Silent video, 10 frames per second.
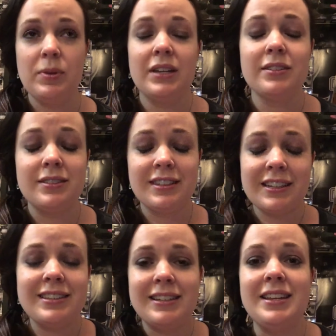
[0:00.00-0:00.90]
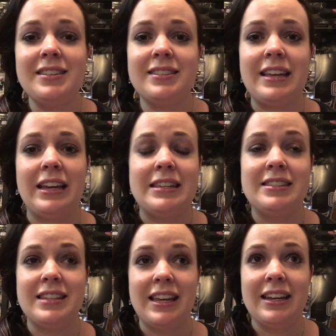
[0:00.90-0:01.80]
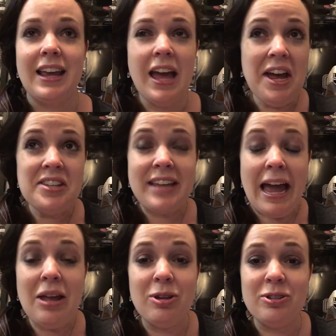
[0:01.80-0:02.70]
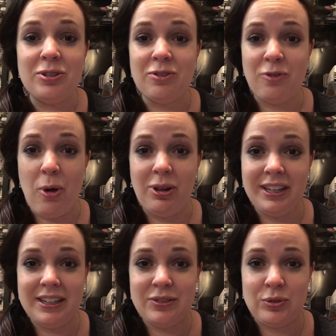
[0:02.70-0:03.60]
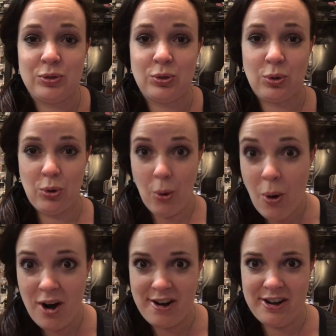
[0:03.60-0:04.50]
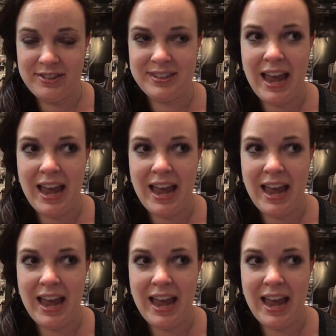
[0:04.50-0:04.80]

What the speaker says: Because 16 seconds in, Tyler Toffoli scores.